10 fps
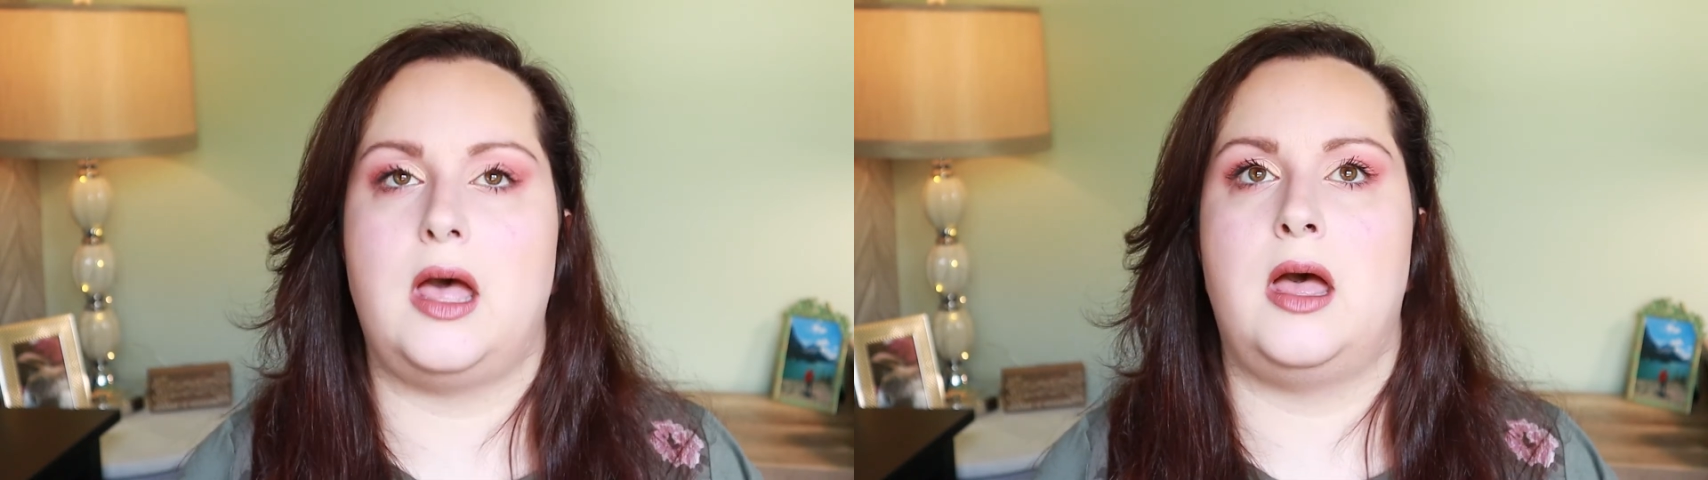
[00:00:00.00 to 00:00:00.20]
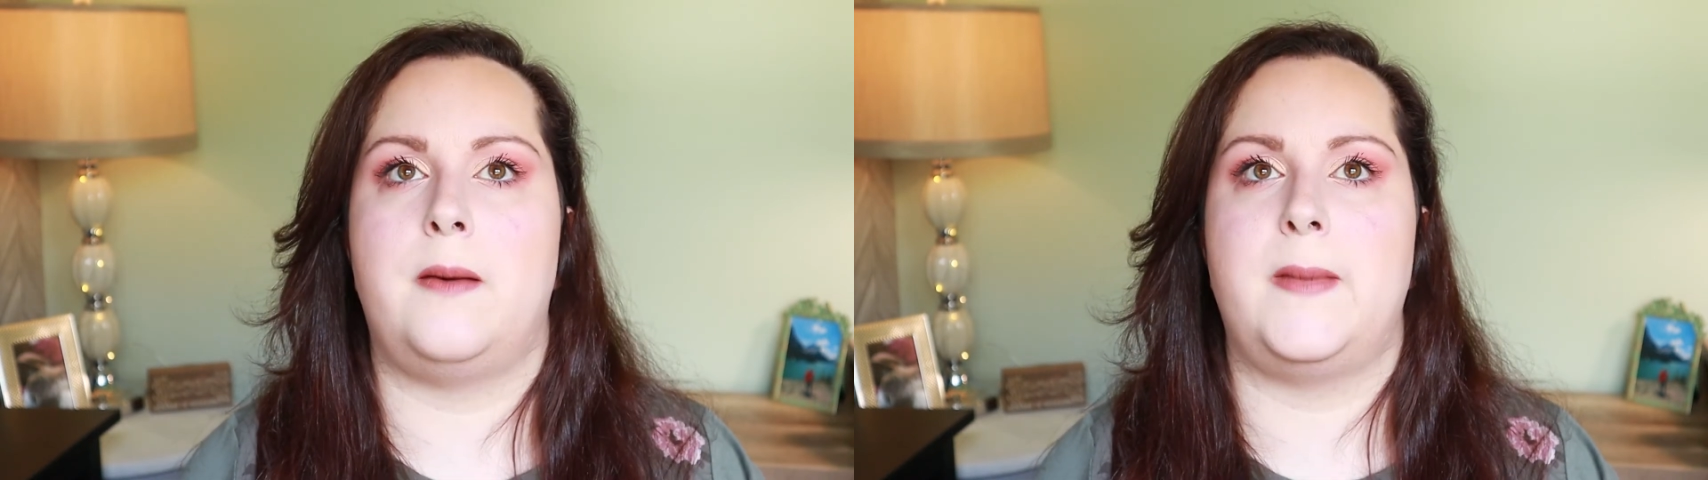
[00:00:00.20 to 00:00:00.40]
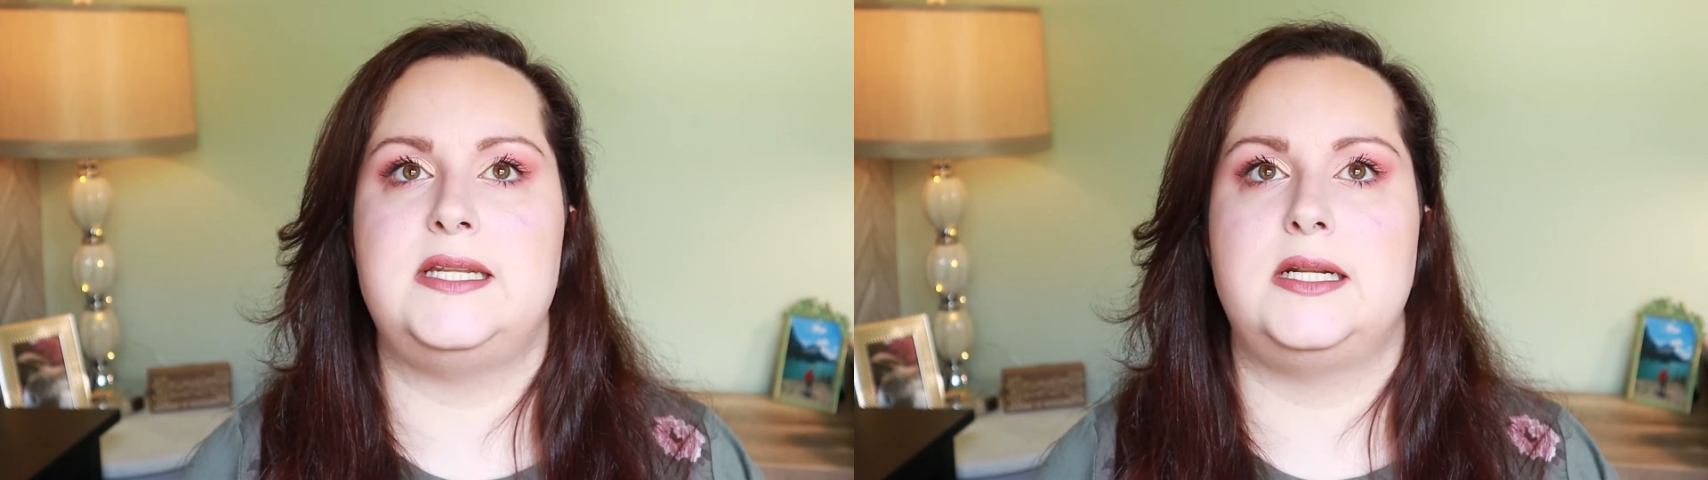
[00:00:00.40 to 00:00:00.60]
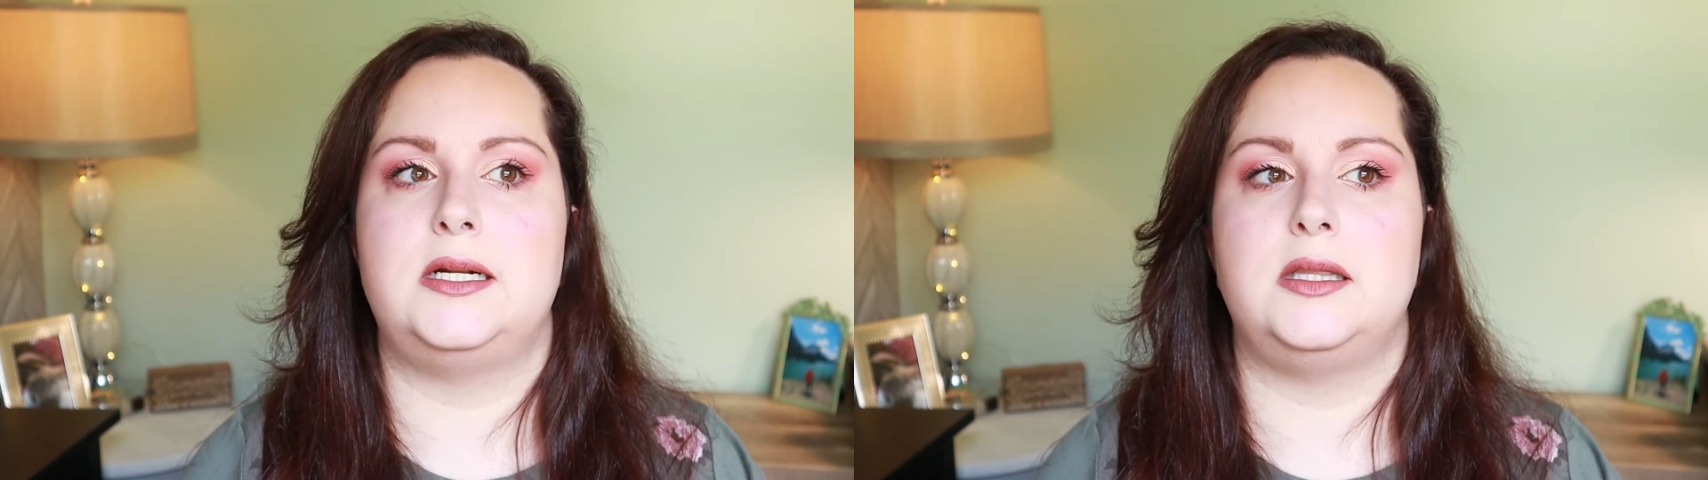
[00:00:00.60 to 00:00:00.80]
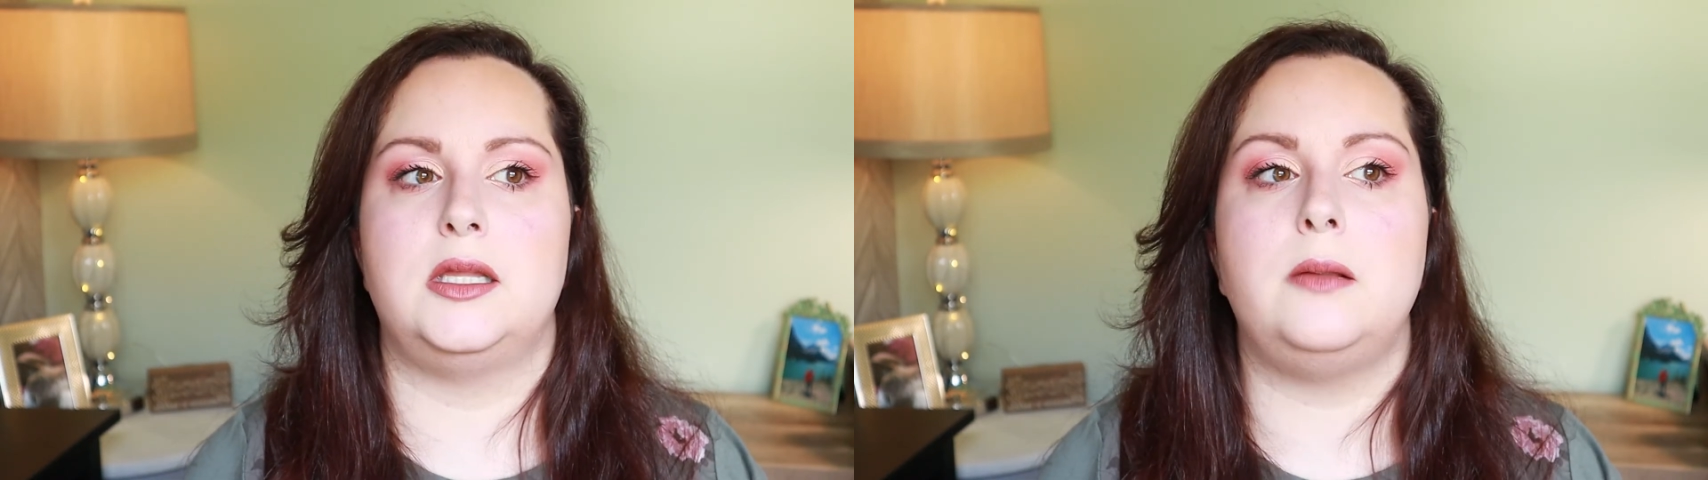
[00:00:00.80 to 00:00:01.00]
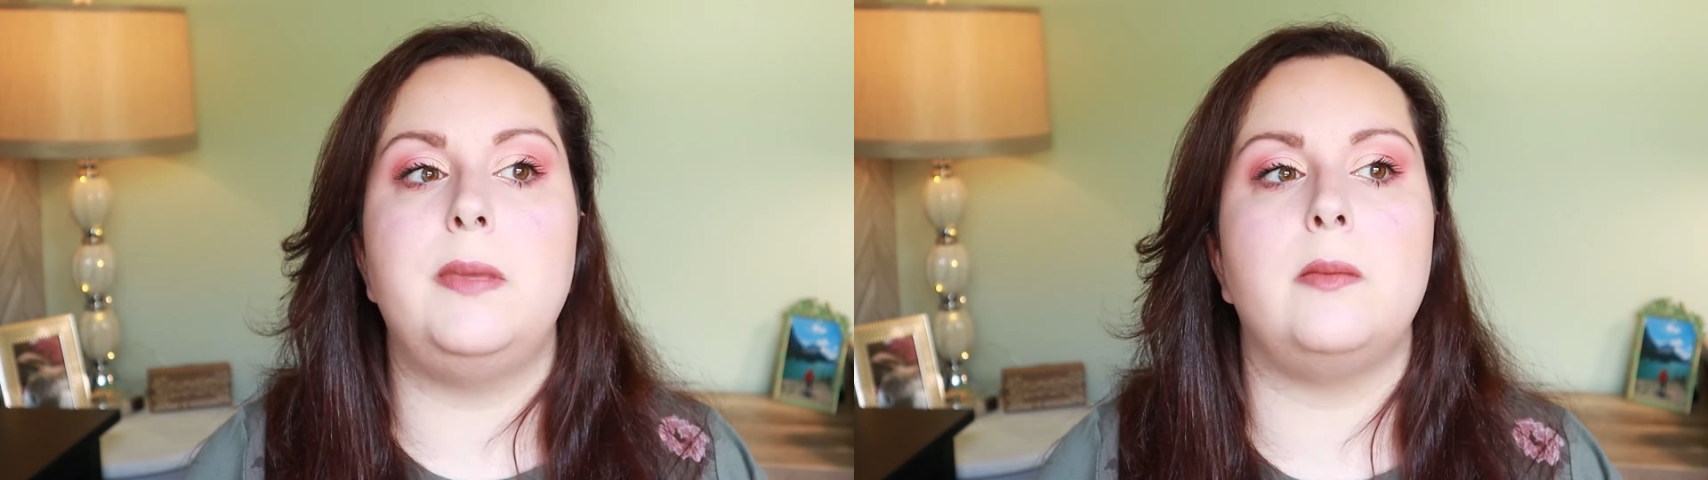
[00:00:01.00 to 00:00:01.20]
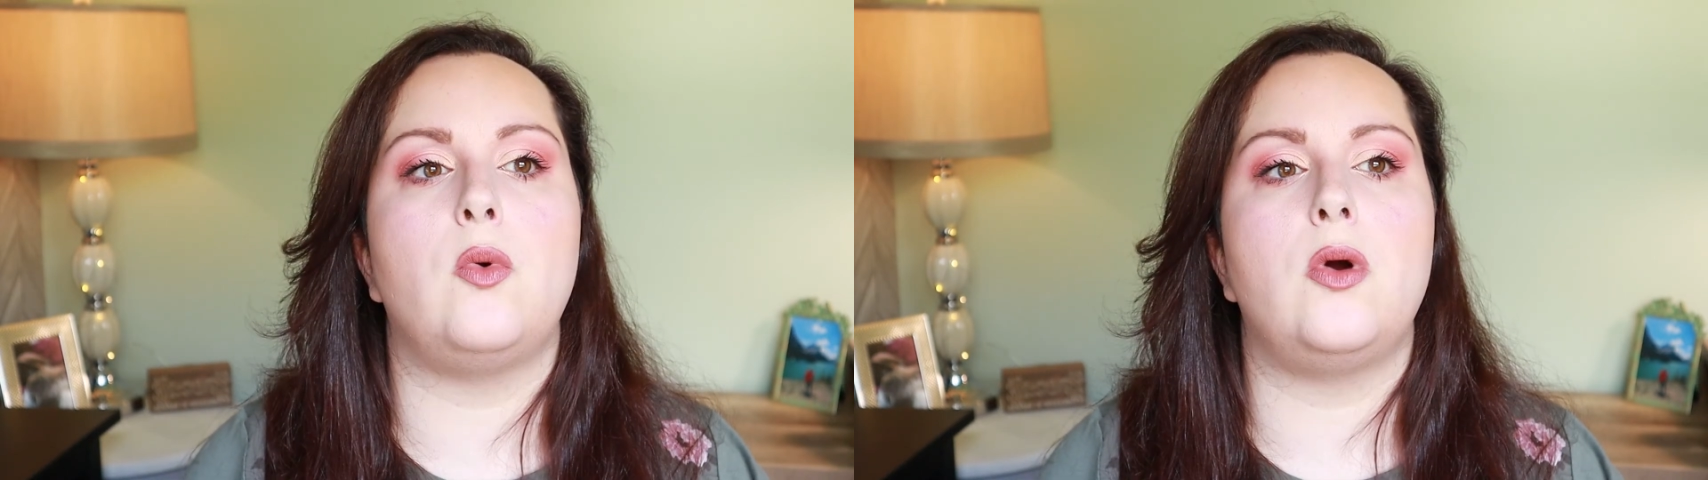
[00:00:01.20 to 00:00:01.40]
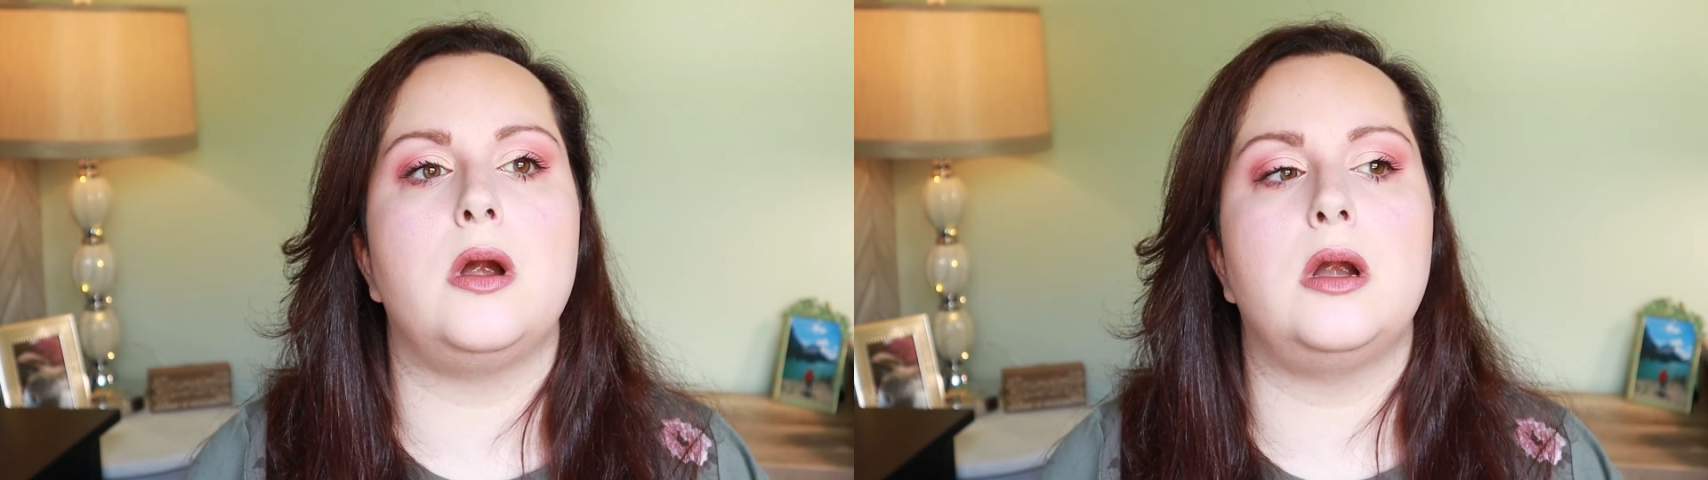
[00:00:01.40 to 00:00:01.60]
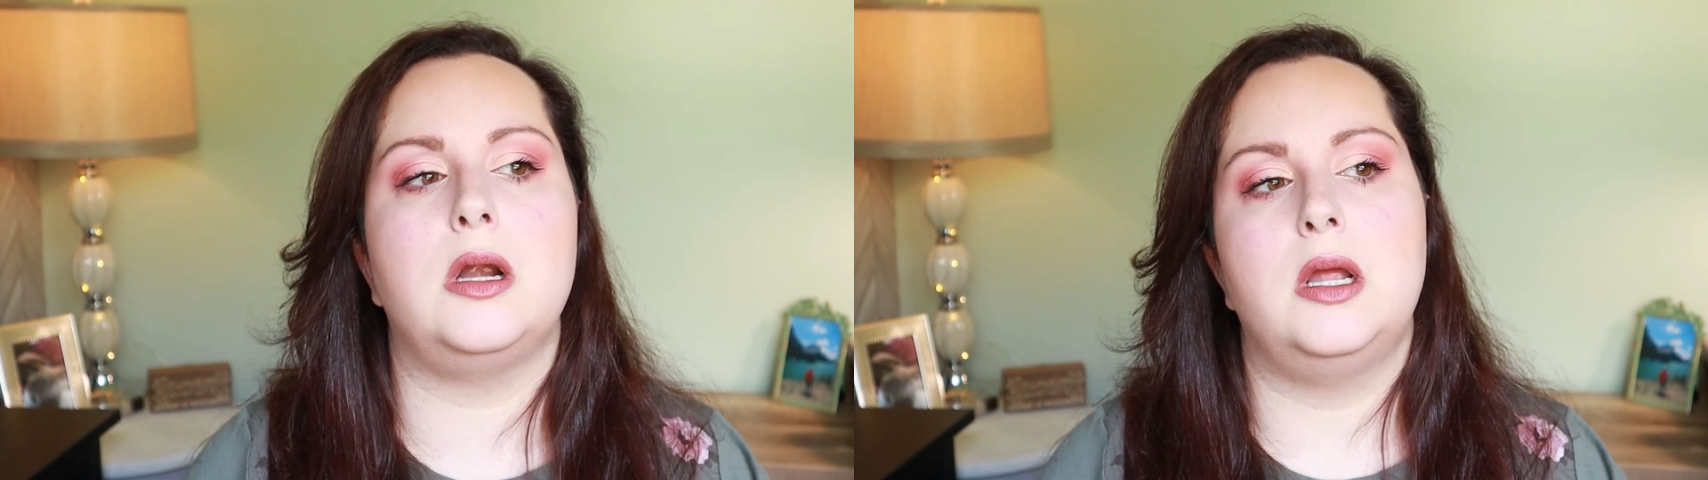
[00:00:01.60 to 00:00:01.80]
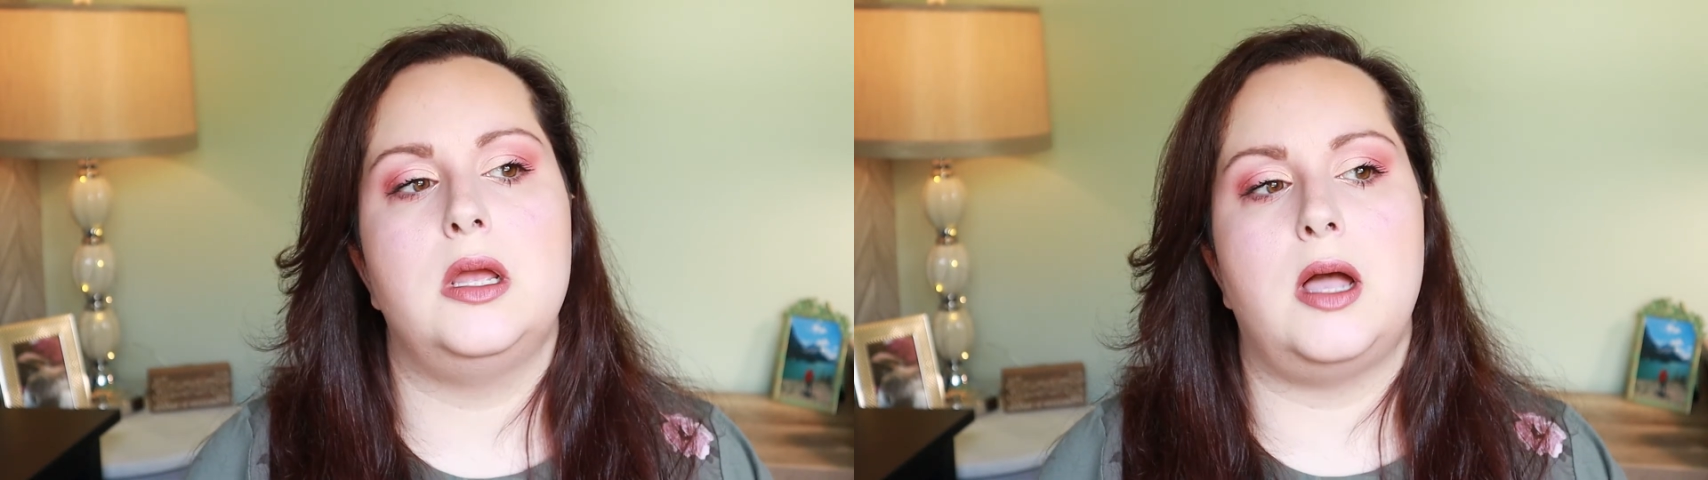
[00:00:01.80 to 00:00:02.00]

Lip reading: I did a little bit more,